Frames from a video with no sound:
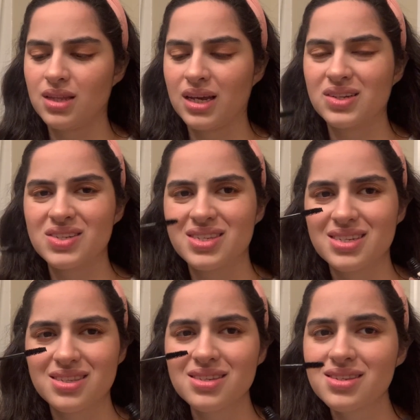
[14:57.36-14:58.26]
The
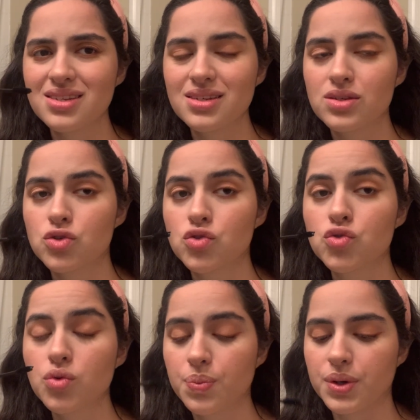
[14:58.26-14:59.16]
consistency is
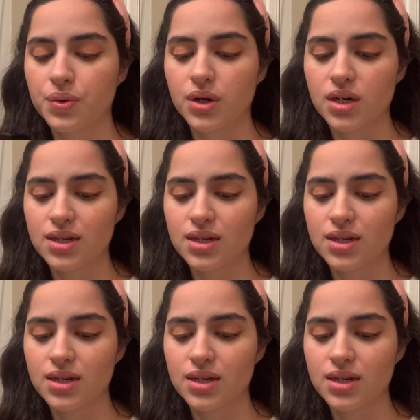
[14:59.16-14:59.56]
super weird.